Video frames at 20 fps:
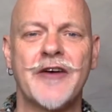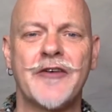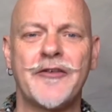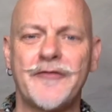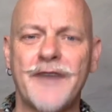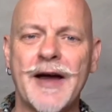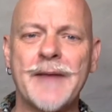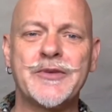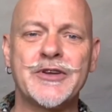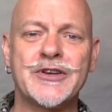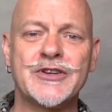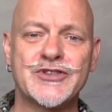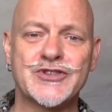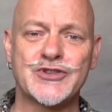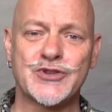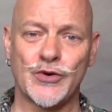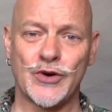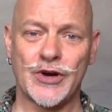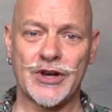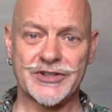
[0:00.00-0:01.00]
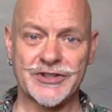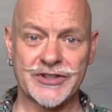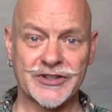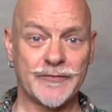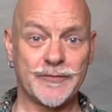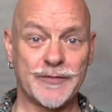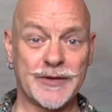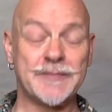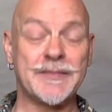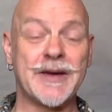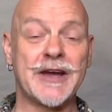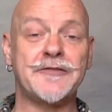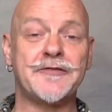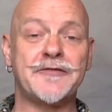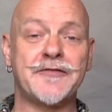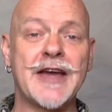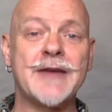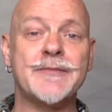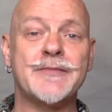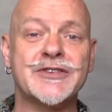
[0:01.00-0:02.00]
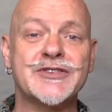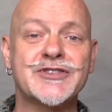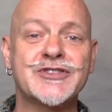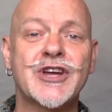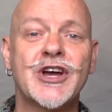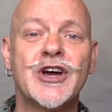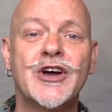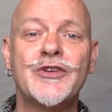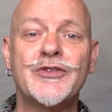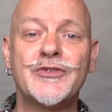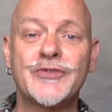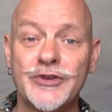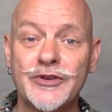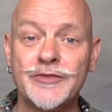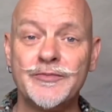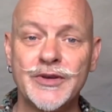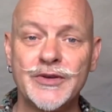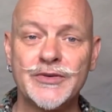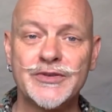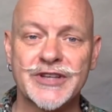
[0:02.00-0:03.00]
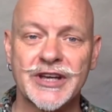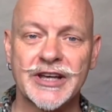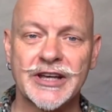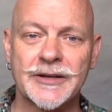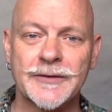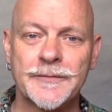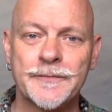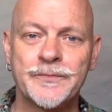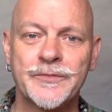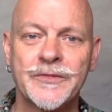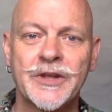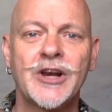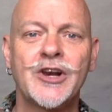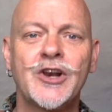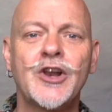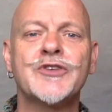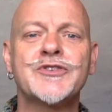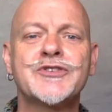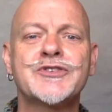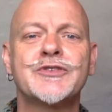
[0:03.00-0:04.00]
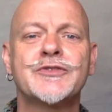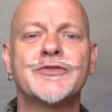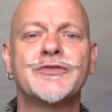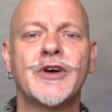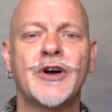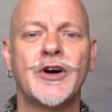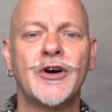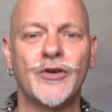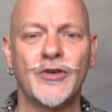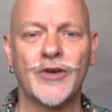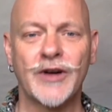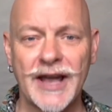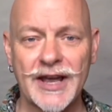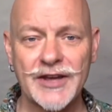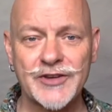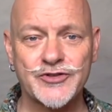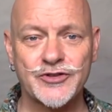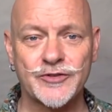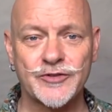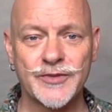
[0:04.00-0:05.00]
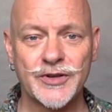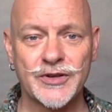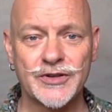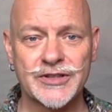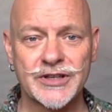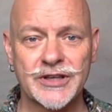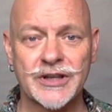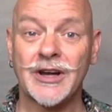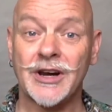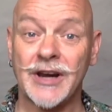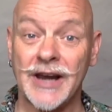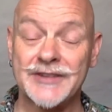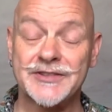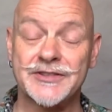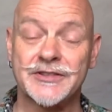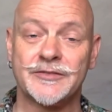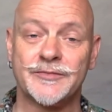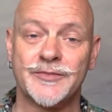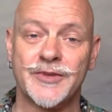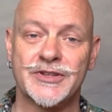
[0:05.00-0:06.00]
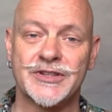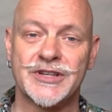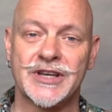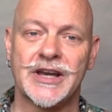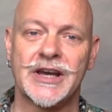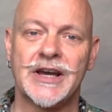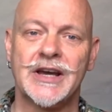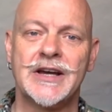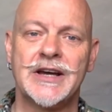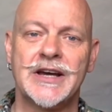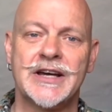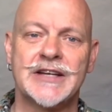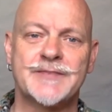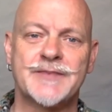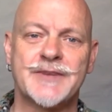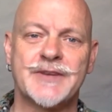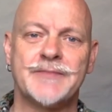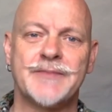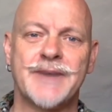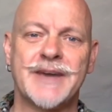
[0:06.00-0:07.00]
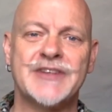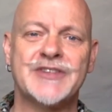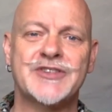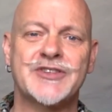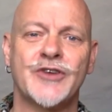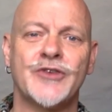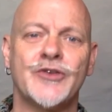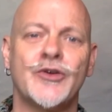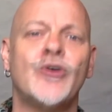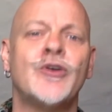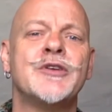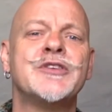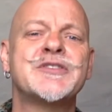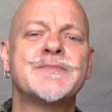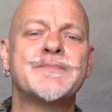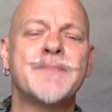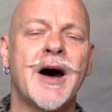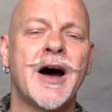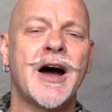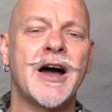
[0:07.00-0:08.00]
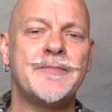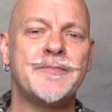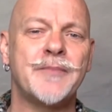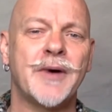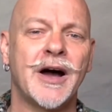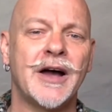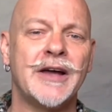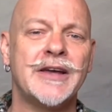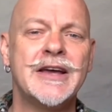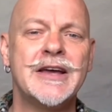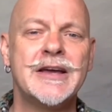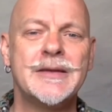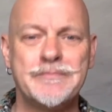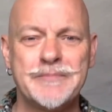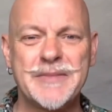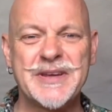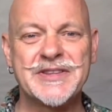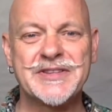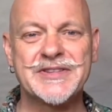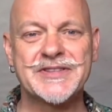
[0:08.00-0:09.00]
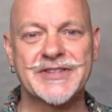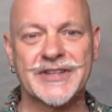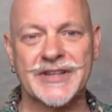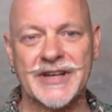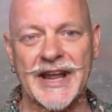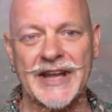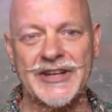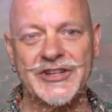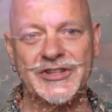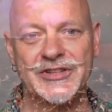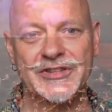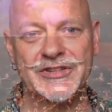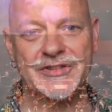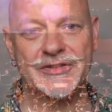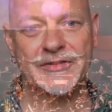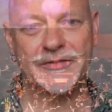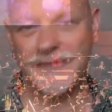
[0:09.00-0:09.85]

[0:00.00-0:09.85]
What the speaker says: fabulous stories that have been made famous through music. Lots of orchestral music, classical music, has been based on or inspired by myths and legends and